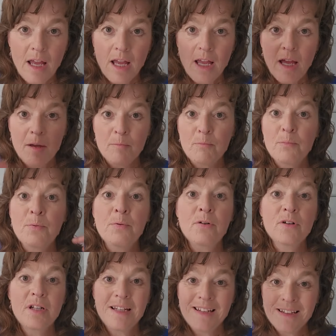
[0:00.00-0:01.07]
and
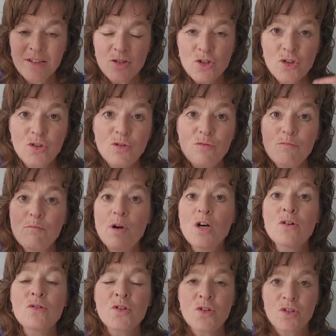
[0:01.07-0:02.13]
put into
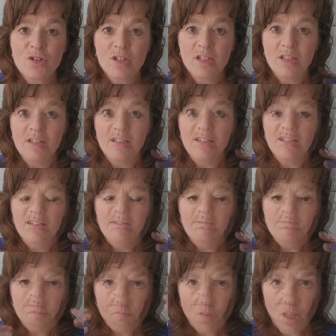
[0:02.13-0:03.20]
motion
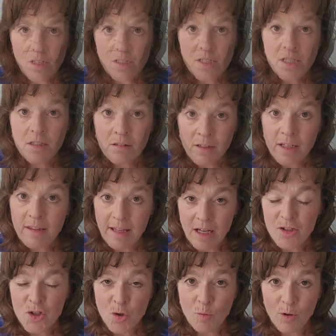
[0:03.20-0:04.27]
during
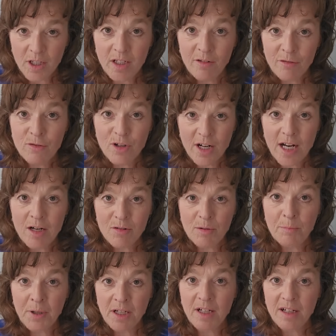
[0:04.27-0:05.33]
that 24-hour
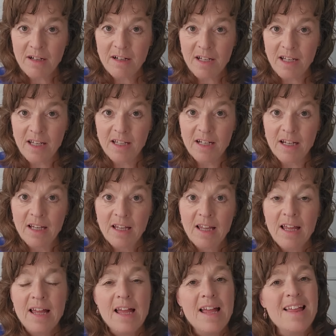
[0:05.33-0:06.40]
period
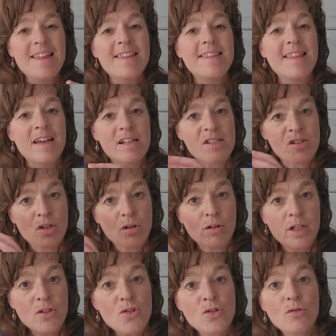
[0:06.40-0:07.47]
that is
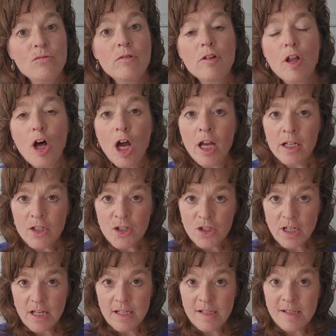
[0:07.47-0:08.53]
going to launch
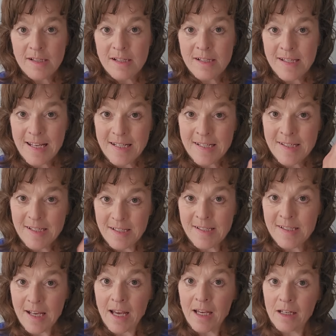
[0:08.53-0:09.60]
us as a
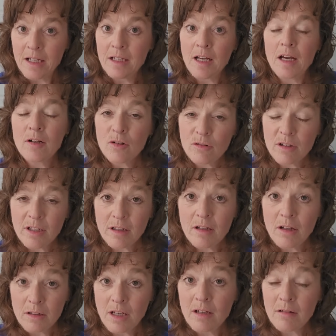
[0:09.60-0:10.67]
society, not
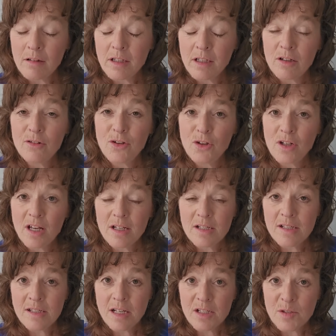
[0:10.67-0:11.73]
only here in the United
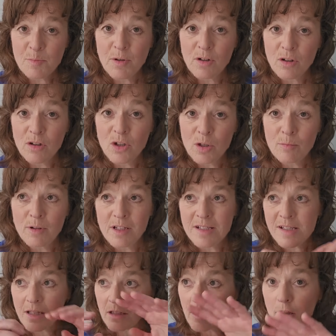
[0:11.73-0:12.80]
States, but globally.
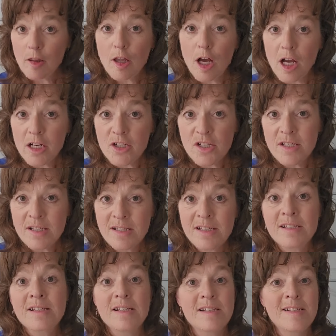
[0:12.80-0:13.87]
It's going to launch us as a
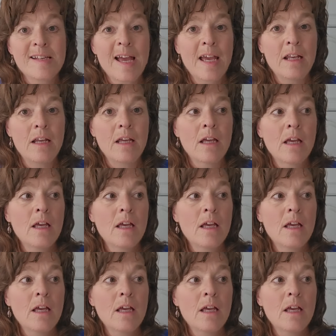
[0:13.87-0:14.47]
society